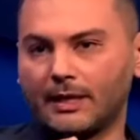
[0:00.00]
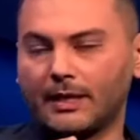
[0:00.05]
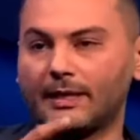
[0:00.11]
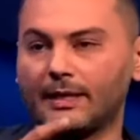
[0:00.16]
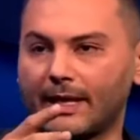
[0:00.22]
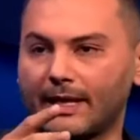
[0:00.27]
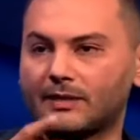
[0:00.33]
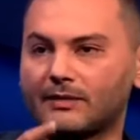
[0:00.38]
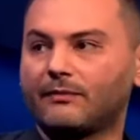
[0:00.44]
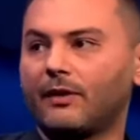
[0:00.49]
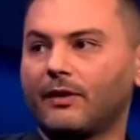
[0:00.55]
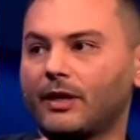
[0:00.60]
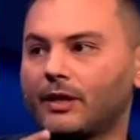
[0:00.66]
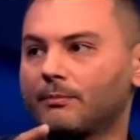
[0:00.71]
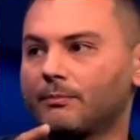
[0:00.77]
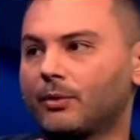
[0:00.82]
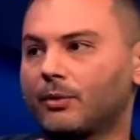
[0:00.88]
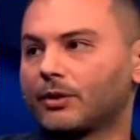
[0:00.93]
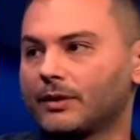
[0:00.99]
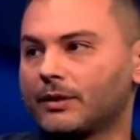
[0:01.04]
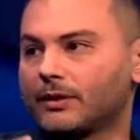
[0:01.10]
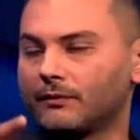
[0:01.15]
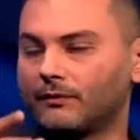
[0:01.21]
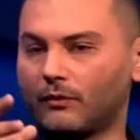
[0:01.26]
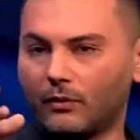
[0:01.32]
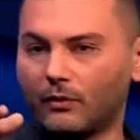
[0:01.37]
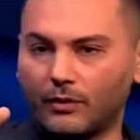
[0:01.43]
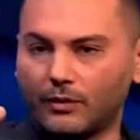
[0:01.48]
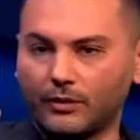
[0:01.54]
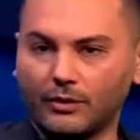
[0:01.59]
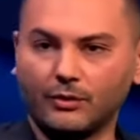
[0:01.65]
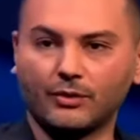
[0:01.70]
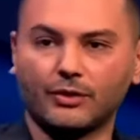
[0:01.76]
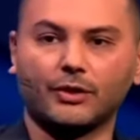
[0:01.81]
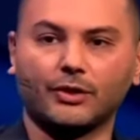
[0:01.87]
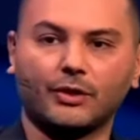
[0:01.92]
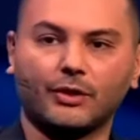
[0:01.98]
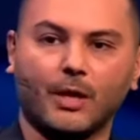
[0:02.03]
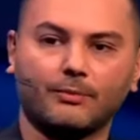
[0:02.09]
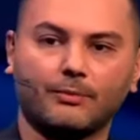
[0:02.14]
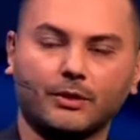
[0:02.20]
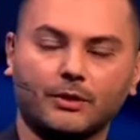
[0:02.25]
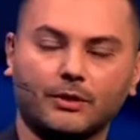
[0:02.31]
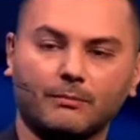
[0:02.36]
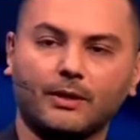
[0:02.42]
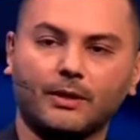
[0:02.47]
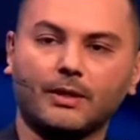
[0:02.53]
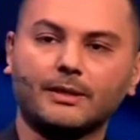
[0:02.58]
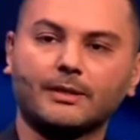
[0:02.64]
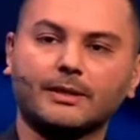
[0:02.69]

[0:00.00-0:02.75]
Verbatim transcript: and that's very important for user adoption, because